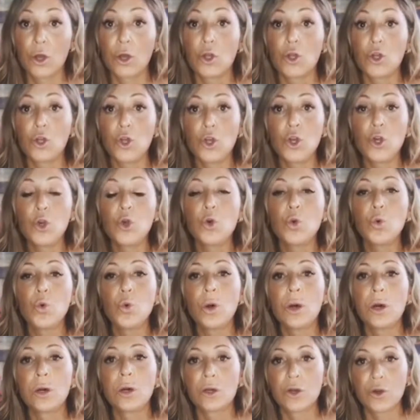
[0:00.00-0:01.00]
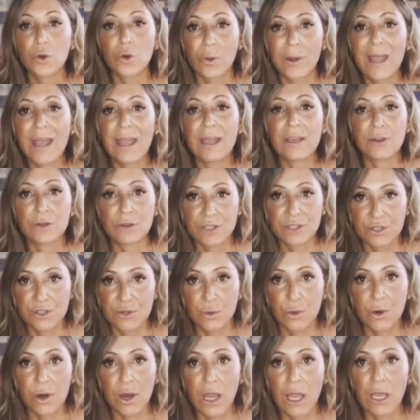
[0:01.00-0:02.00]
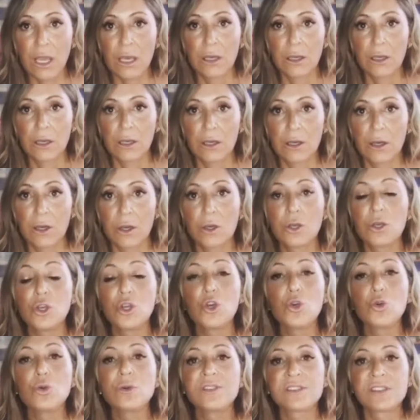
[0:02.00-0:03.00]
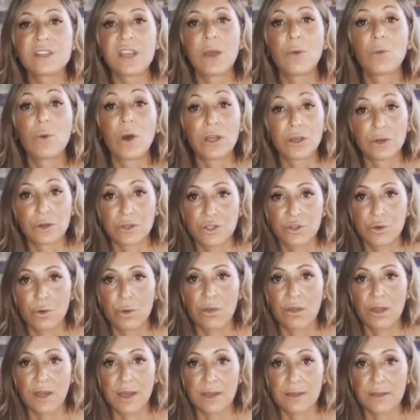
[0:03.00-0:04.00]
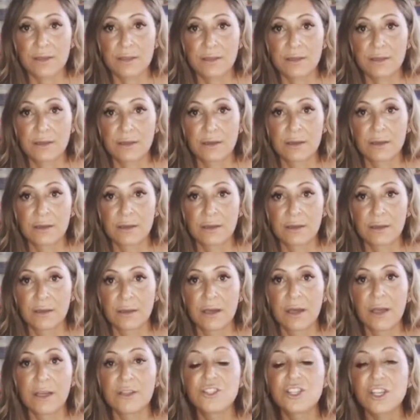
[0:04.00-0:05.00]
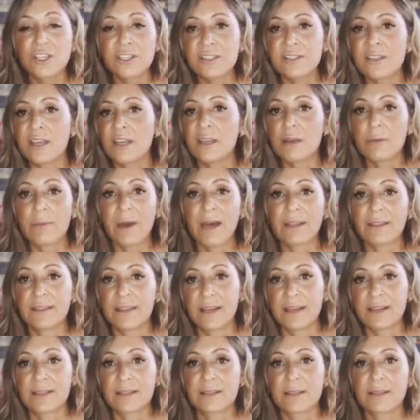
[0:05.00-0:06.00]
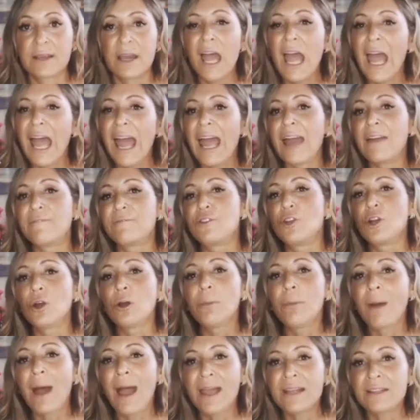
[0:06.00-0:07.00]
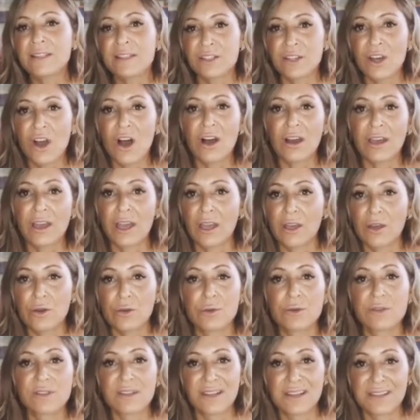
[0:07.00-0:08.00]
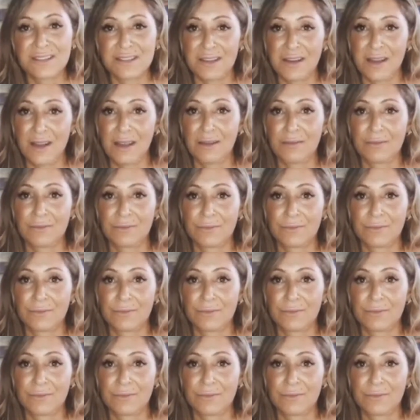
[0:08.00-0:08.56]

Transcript: You create your story. You say what your truth is. Just think about this. If your mind's talking, who's listening?